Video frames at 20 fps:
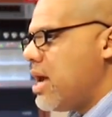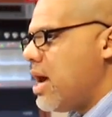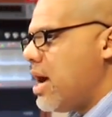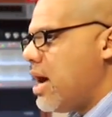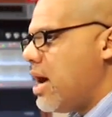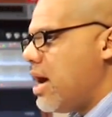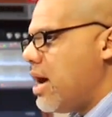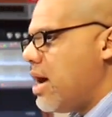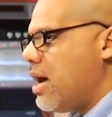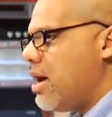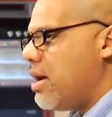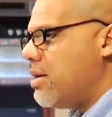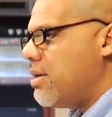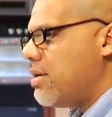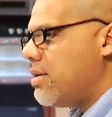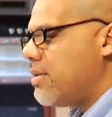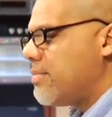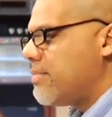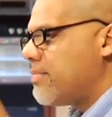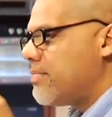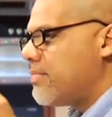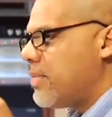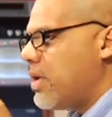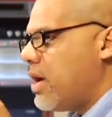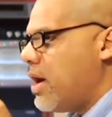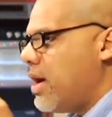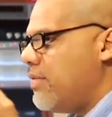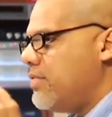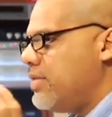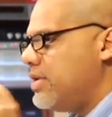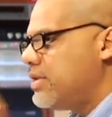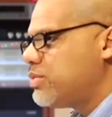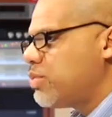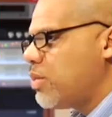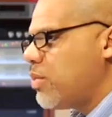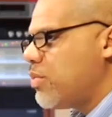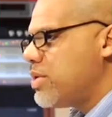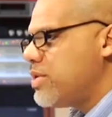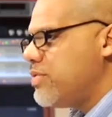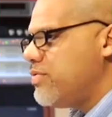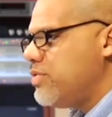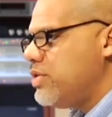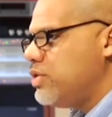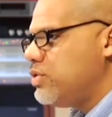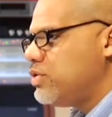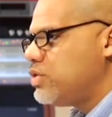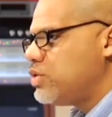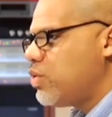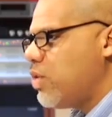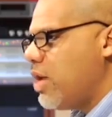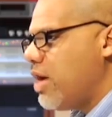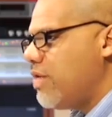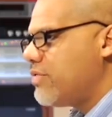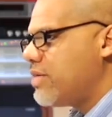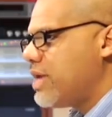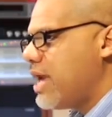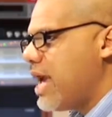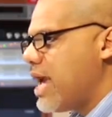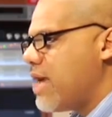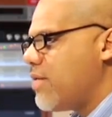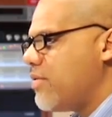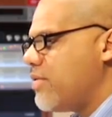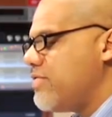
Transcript: on this one we've used 12K and